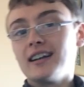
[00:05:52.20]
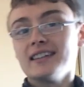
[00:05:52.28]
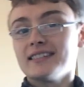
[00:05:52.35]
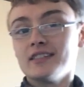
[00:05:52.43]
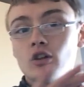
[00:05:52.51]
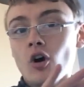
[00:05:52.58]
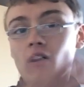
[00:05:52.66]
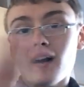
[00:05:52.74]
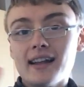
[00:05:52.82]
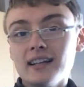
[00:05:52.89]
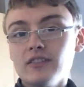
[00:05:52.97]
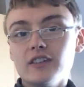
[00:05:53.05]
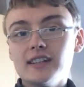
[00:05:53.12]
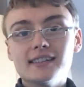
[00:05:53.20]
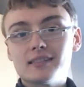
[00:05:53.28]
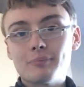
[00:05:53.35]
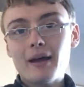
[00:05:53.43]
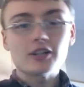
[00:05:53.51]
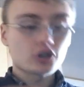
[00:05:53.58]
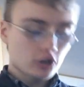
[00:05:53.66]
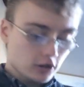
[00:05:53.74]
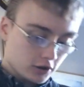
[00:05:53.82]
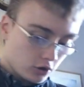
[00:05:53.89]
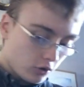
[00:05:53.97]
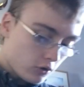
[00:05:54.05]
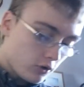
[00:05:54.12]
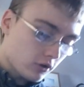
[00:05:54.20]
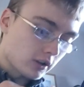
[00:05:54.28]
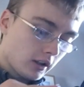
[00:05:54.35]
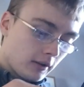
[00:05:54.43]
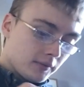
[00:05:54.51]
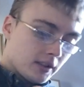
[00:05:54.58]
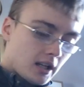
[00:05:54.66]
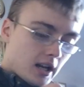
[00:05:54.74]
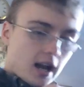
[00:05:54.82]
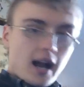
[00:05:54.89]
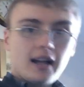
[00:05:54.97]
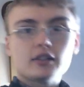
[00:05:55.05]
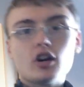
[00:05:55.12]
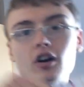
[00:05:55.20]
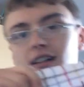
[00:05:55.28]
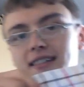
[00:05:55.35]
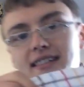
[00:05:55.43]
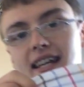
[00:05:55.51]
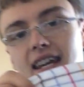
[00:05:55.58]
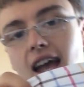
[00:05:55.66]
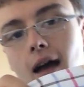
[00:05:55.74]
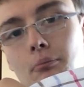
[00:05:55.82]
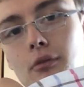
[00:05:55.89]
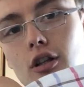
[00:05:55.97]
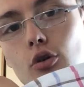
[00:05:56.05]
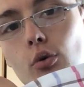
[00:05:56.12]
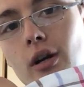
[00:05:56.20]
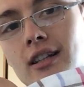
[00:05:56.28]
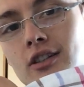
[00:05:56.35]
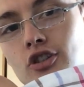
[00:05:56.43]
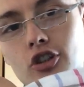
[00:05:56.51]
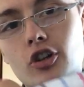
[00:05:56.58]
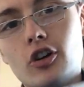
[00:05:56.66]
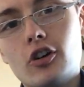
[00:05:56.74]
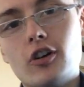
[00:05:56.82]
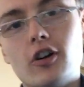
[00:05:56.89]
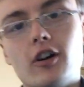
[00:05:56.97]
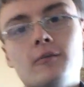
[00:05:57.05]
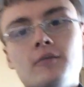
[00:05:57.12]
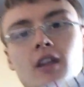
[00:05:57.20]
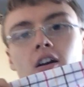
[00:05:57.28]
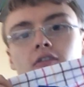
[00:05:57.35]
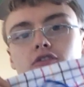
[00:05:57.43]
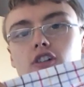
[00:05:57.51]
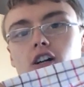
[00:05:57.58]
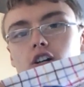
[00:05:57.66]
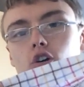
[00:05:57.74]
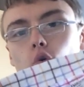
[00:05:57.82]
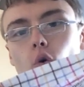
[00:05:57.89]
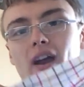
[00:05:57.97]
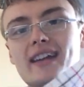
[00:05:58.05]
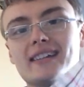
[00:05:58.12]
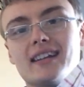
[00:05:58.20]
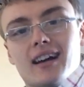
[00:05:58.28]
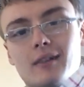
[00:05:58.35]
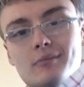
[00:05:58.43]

and it's not anything special at all. I got a TM Lewin shirt for £1.